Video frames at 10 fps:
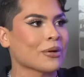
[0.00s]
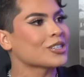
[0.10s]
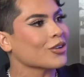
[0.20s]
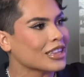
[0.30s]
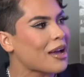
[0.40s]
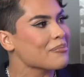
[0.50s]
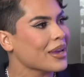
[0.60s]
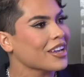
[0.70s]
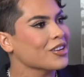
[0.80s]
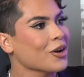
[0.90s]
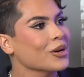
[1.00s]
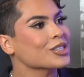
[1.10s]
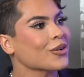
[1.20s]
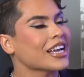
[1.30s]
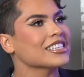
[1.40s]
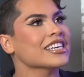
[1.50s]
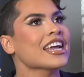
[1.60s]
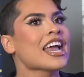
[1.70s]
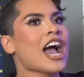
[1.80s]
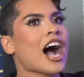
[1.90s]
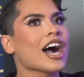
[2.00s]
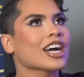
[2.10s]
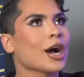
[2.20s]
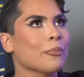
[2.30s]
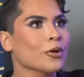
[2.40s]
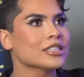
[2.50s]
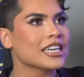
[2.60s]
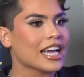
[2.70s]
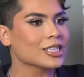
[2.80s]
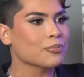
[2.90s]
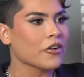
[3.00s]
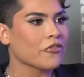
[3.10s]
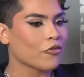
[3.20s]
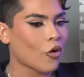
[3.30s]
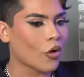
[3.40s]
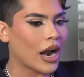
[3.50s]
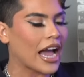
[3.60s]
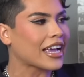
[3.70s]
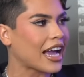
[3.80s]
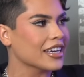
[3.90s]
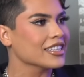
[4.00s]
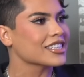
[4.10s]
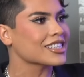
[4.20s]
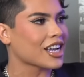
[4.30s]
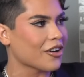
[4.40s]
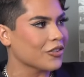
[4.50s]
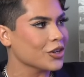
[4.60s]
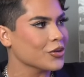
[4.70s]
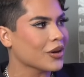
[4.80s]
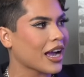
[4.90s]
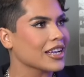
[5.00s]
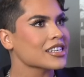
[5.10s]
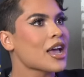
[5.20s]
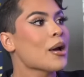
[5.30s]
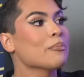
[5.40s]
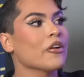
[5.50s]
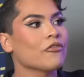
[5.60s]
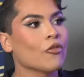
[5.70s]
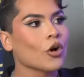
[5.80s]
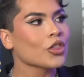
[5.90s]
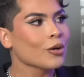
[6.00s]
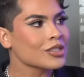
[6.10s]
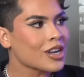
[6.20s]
pues yo también. You know what's crazy? A couple days before, I kind of discovered you guys before those